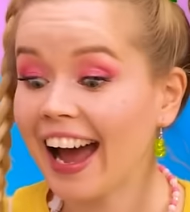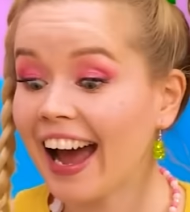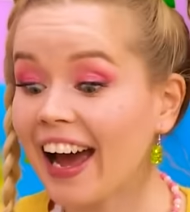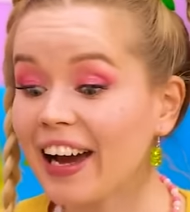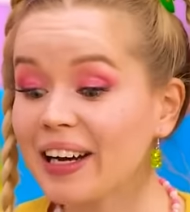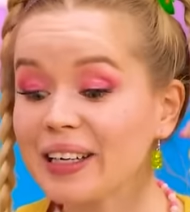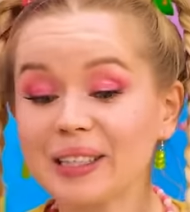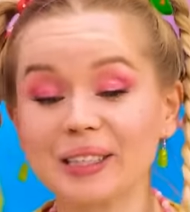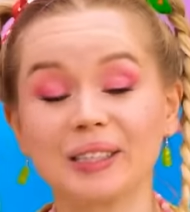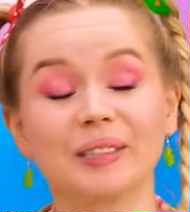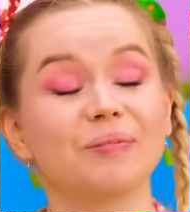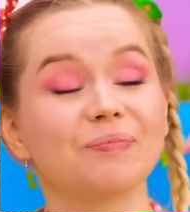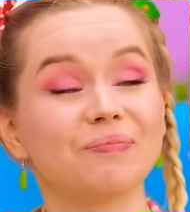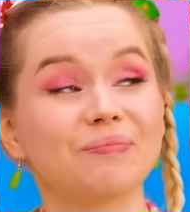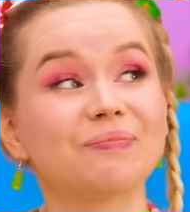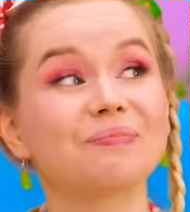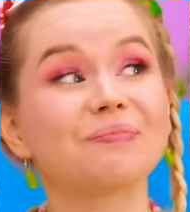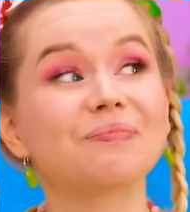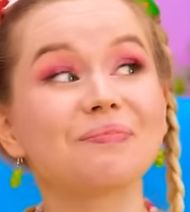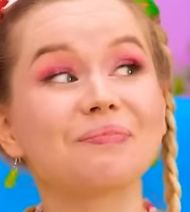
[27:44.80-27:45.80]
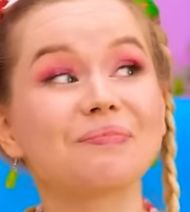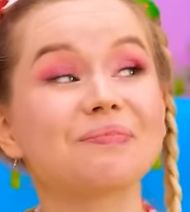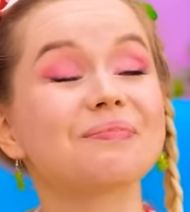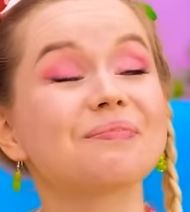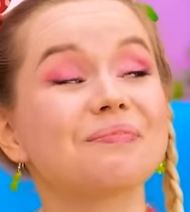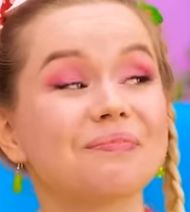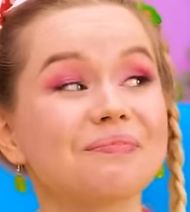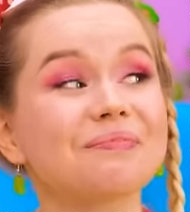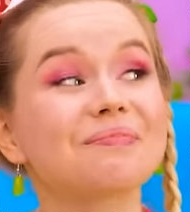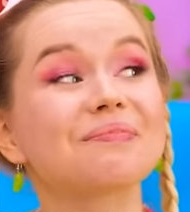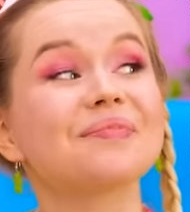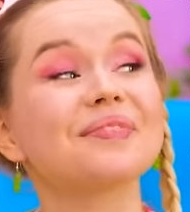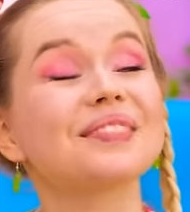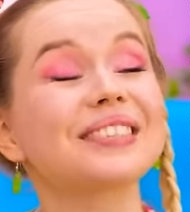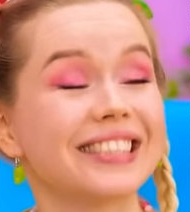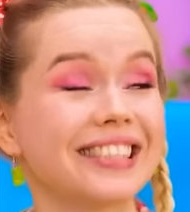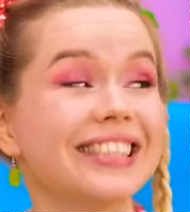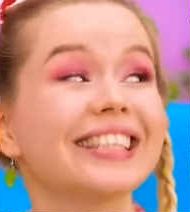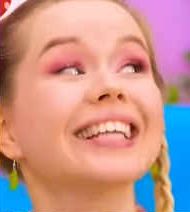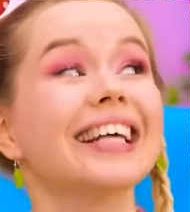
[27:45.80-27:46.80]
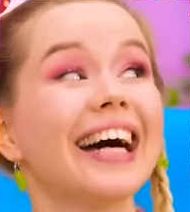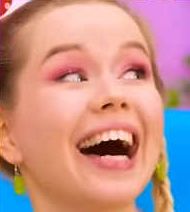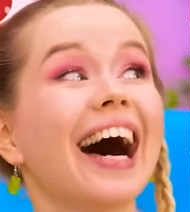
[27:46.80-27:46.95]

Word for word: think that's everything. You're welcome,